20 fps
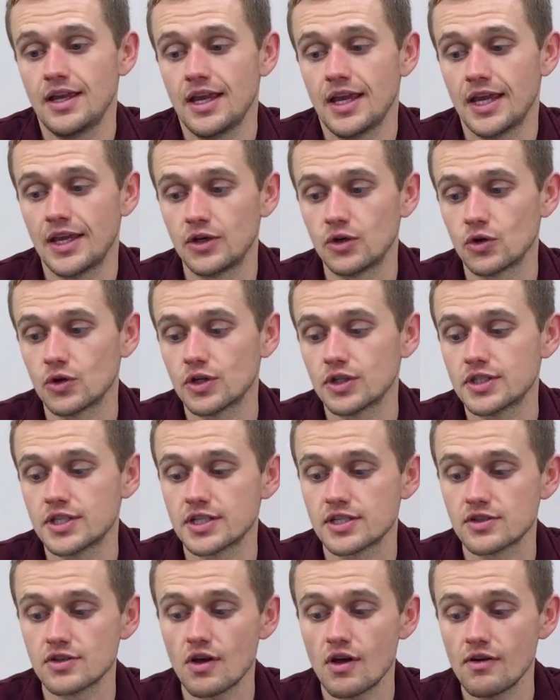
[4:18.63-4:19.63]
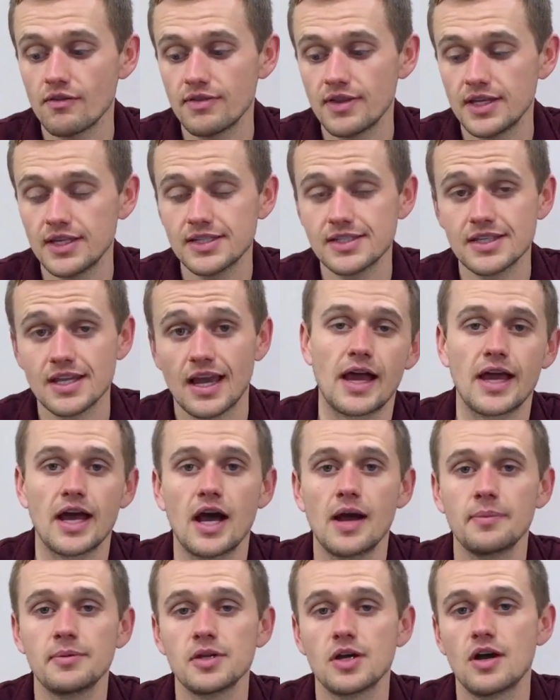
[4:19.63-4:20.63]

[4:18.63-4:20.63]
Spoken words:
In order to solve this, I hopped